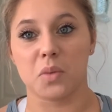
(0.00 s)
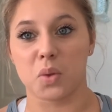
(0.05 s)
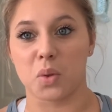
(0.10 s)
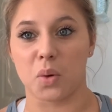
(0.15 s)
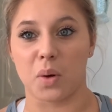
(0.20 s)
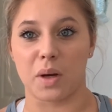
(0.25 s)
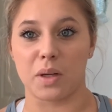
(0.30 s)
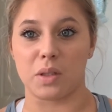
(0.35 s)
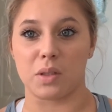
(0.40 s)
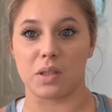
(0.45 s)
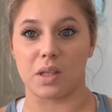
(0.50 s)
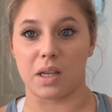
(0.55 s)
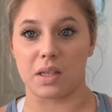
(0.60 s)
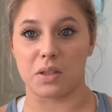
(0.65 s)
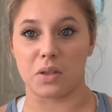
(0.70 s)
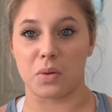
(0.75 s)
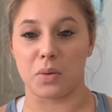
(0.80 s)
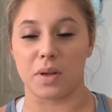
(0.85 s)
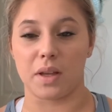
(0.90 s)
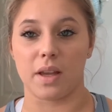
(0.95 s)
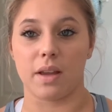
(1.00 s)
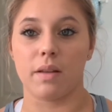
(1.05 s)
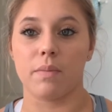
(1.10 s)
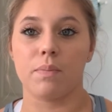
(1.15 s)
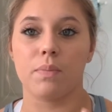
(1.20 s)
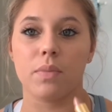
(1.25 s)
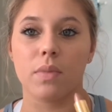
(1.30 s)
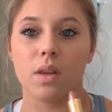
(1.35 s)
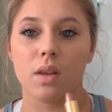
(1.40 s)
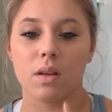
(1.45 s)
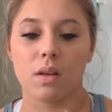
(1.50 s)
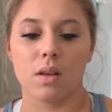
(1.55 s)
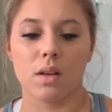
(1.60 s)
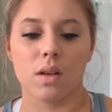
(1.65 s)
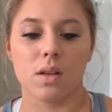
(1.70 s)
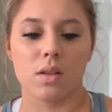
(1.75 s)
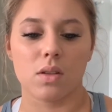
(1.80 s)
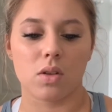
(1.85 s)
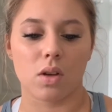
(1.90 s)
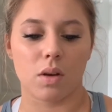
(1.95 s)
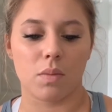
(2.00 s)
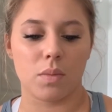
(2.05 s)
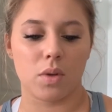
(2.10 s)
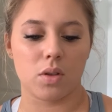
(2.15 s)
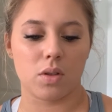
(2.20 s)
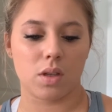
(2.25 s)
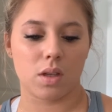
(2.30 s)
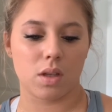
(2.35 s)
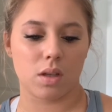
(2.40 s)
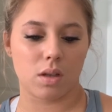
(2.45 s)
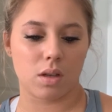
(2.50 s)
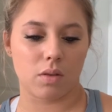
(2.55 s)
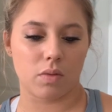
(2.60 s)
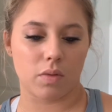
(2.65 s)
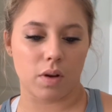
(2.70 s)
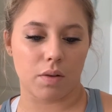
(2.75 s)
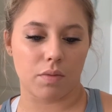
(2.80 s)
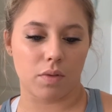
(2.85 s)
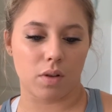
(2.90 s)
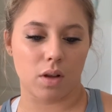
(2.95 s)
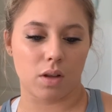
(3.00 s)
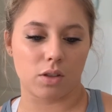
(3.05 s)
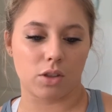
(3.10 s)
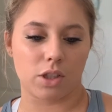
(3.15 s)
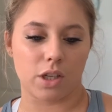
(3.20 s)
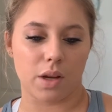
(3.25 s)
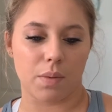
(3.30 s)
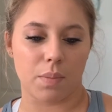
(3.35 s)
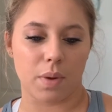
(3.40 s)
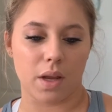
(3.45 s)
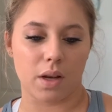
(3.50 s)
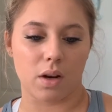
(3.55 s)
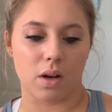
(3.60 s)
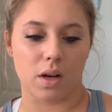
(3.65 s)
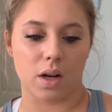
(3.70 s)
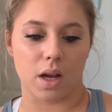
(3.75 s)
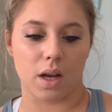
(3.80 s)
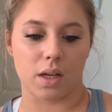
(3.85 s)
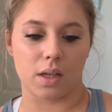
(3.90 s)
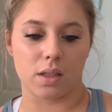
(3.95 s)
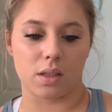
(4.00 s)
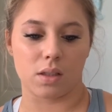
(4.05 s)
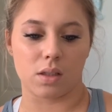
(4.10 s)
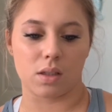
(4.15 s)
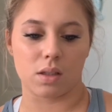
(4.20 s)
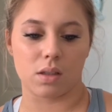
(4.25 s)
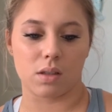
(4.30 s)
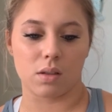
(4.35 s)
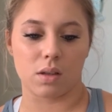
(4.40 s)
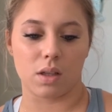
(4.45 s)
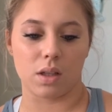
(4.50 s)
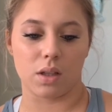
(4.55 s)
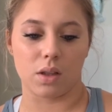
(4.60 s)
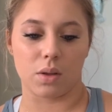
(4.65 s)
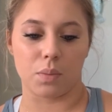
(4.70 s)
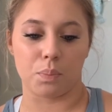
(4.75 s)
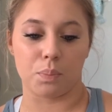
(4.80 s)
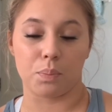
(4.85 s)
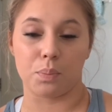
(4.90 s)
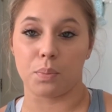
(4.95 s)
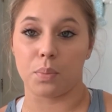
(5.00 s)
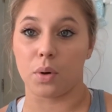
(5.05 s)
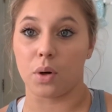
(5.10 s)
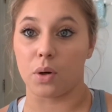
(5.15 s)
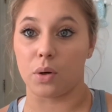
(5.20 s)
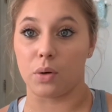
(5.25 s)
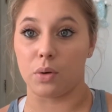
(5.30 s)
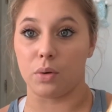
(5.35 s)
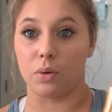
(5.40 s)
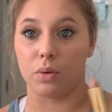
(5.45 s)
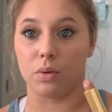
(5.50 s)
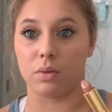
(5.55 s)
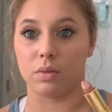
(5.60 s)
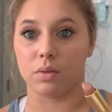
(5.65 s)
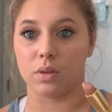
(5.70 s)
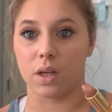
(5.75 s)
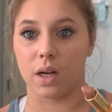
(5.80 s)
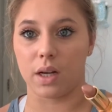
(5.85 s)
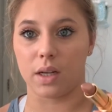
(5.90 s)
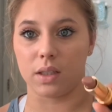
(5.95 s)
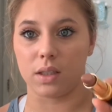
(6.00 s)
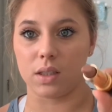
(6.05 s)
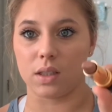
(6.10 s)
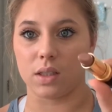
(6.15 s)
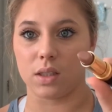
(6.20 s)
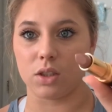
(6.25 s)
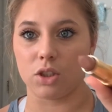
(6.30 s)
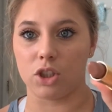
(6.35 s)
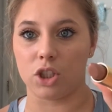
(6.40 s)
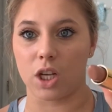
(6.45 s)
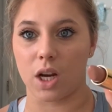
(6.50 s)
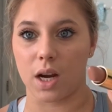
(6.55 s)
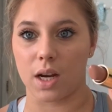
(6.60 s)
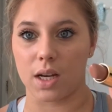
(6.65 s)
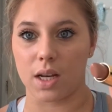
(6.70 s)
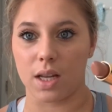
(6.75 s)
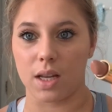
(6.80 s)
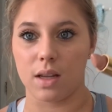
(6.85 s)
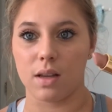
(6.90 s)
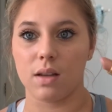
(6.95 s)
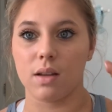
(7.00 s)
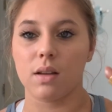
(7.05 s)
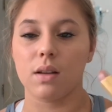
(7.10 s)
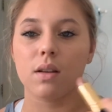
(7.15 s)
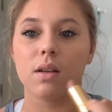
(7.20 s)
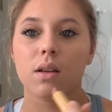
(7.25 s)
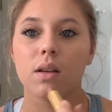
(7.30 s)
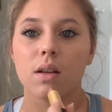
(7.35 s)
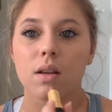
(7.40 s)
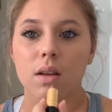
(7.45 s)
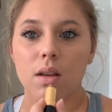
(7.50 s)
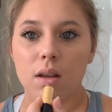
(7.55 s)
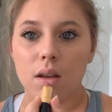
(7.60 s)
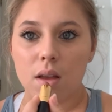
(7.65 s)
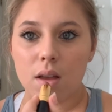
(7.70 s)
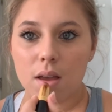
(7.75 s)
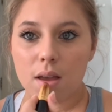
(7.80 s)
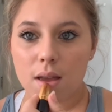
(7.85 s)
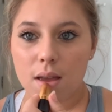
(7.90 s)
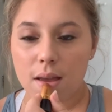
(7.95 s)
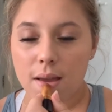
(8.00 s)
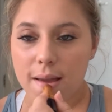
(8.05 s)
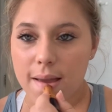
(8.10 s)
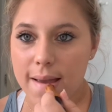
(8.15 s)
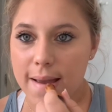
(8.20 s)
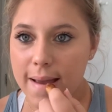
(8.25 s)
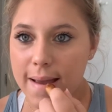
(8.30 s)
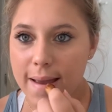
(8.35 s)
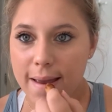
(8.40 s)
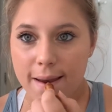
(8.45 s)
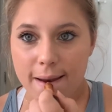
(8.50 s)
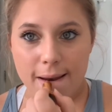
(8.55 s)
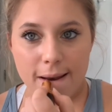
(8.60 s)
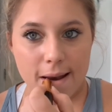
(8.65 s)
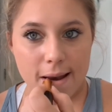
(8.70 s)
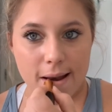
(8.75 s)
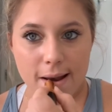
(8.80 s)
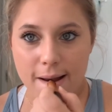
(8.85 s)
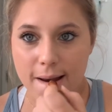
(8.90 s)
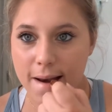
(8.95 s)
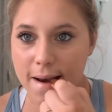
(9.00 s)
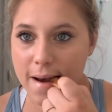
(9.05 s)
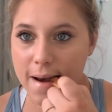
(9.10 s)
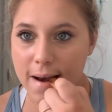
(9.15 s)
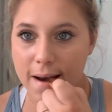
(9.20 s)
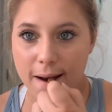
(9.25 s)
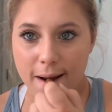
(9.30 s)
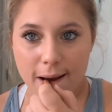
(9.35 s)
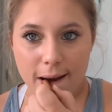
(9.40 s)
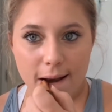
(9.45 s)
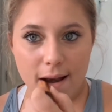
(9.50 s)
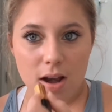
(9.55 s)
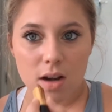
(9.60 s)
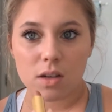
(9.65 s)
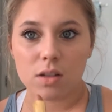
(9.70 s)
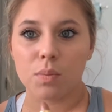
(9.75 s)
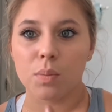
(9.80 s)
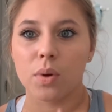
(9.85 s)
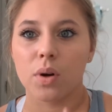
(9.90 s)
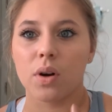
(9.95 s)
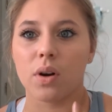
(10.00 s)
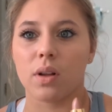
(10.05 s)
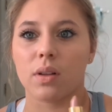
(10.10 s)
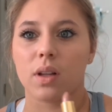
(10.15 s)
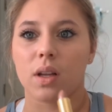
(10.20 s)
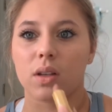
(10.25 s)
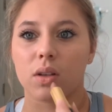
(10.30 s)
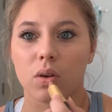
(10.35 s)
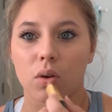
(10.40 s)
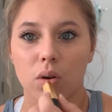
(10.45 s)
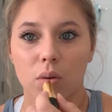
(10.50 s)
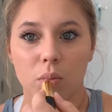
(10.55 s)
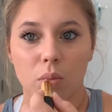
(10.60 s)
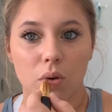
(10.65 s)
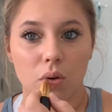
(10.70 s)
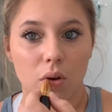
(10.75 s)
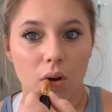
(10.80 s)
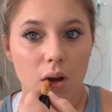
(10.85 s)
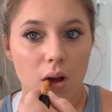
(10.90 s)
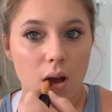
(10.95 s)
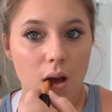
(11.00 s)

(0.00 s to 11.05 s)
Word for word: so I just like doing it. So I'm using Revlon Champagne on Ice and the pearl kind gets shiny. And put it on like normal.